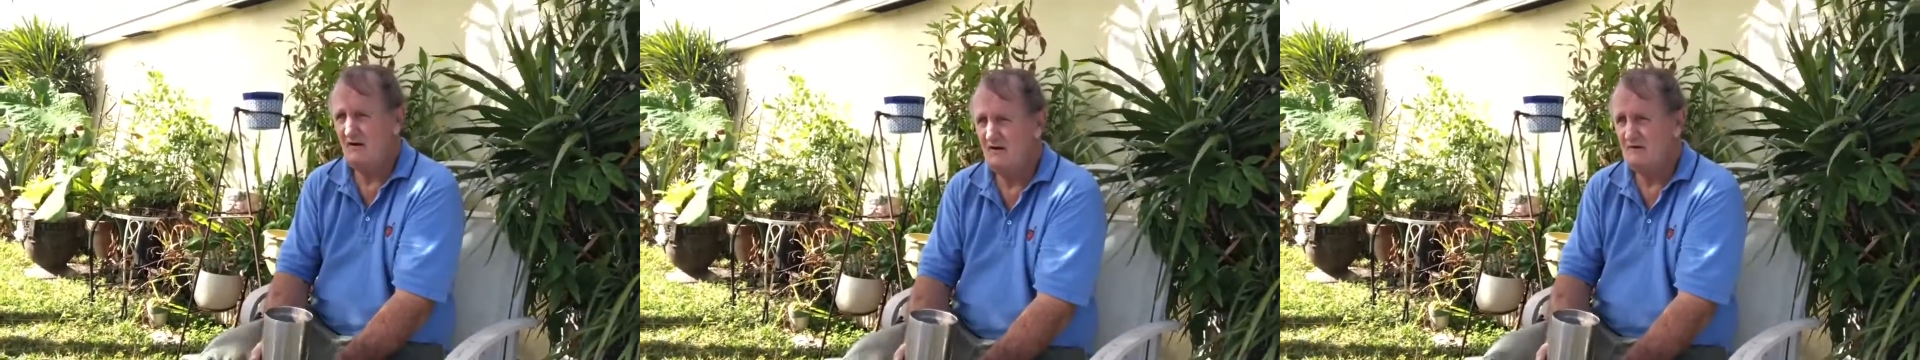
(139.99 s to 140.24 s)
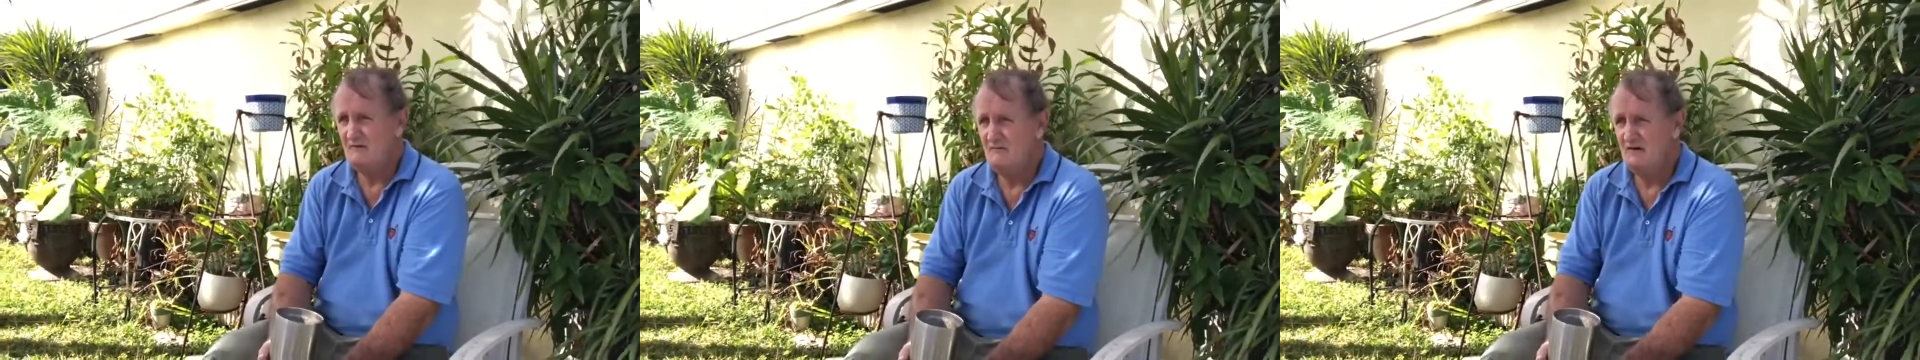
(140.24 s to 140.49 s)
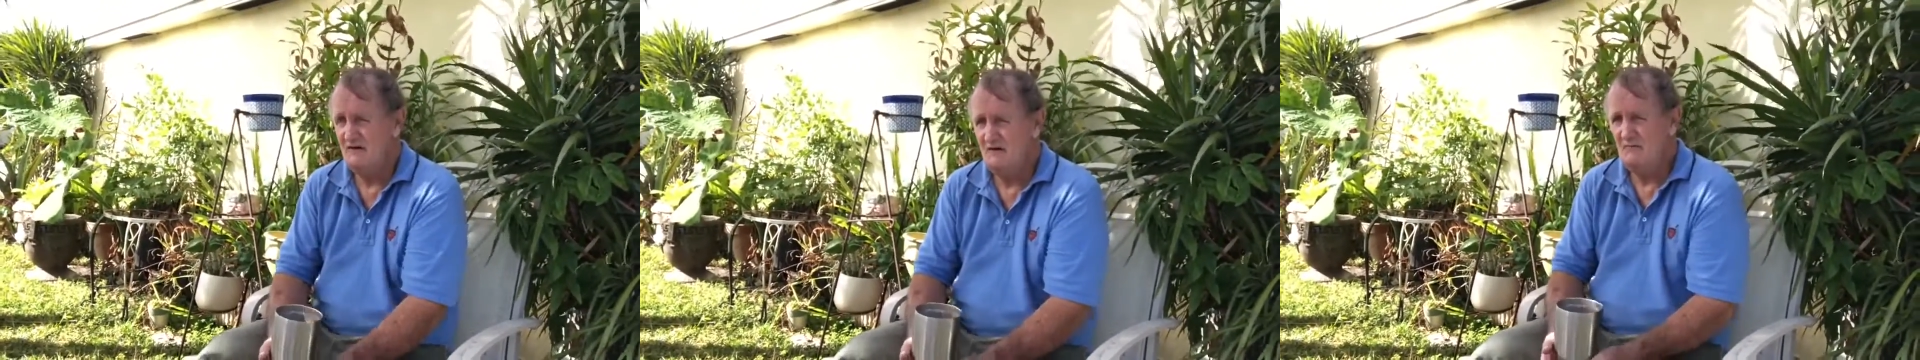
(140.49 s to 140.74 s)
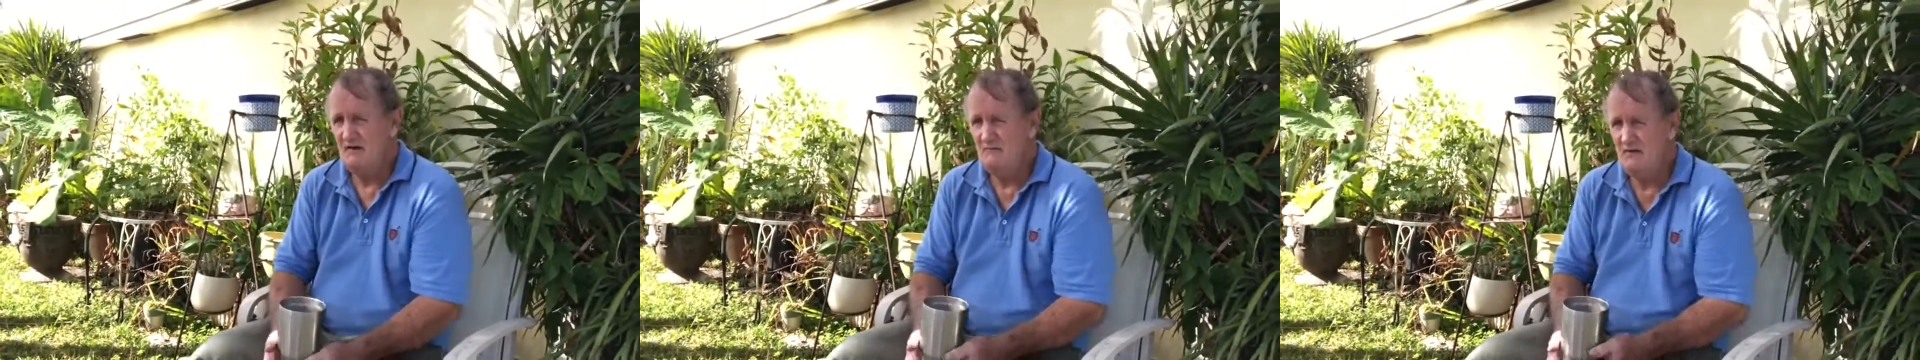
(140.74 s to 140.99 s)
hard to
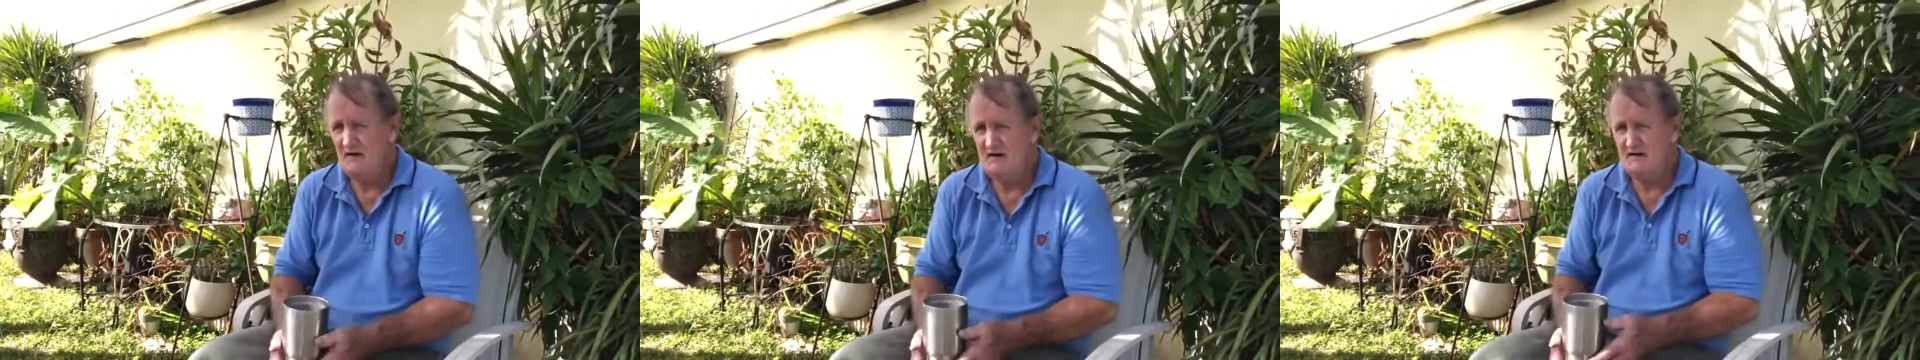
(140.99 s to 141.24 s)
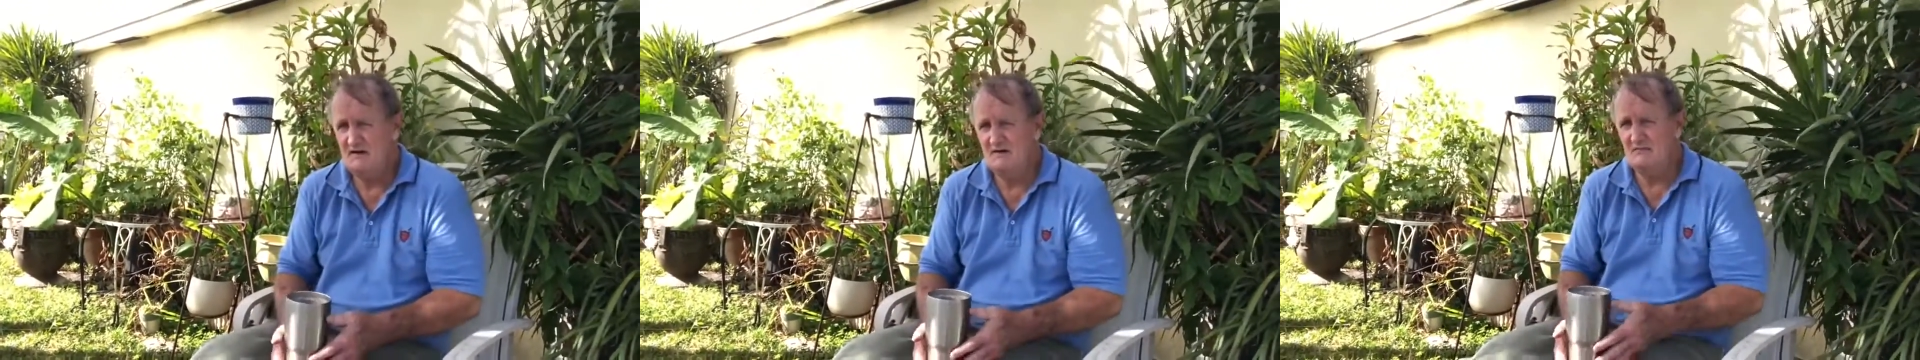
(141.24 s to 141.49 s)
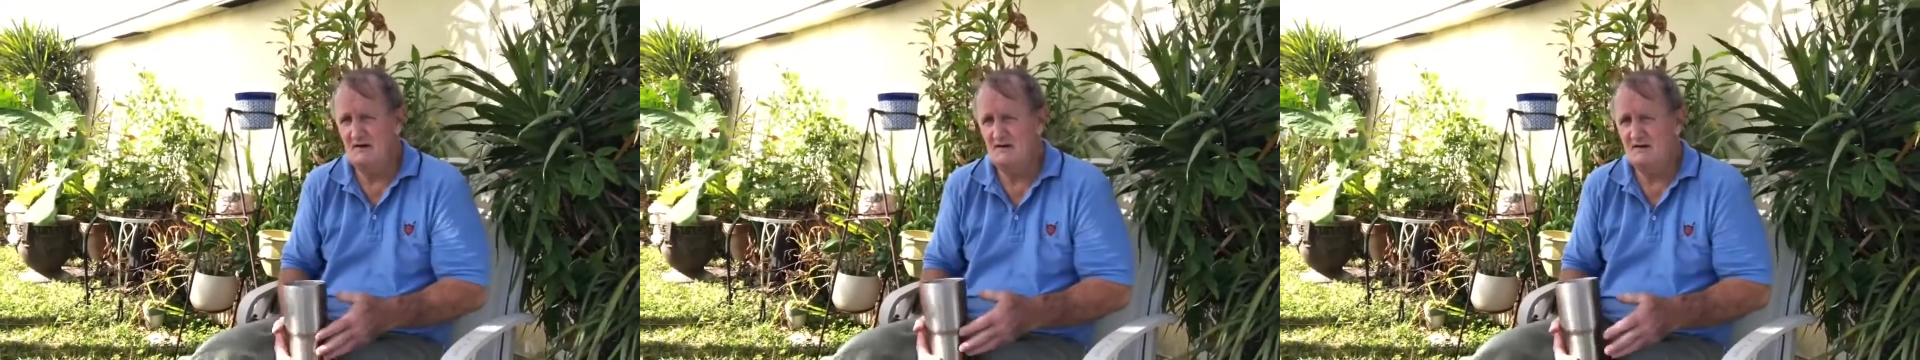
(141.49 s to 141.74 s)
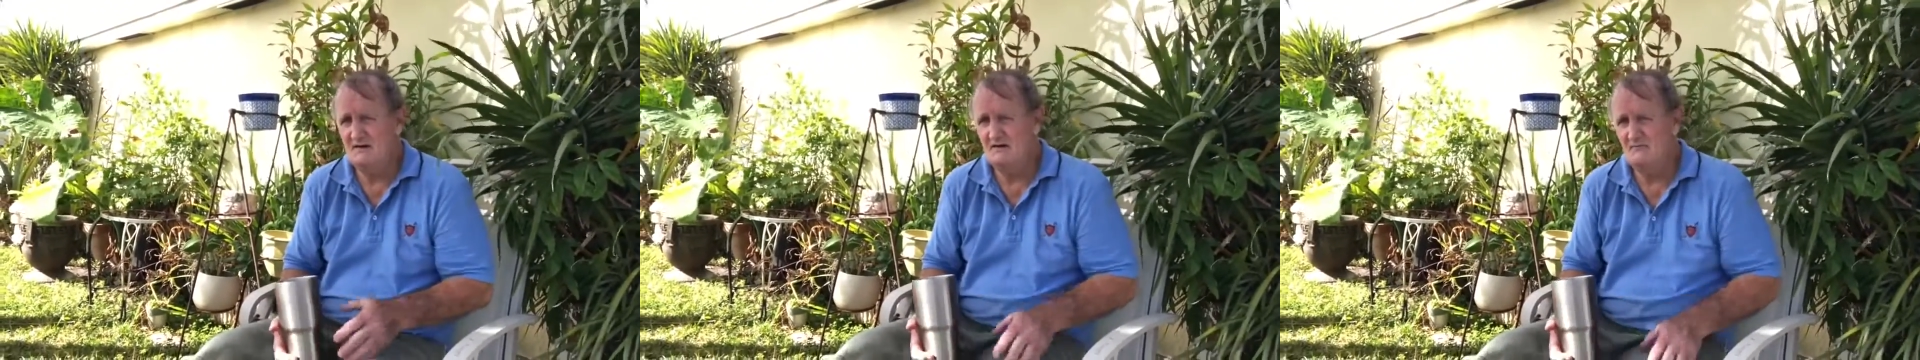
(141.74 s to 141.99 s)
be patient. But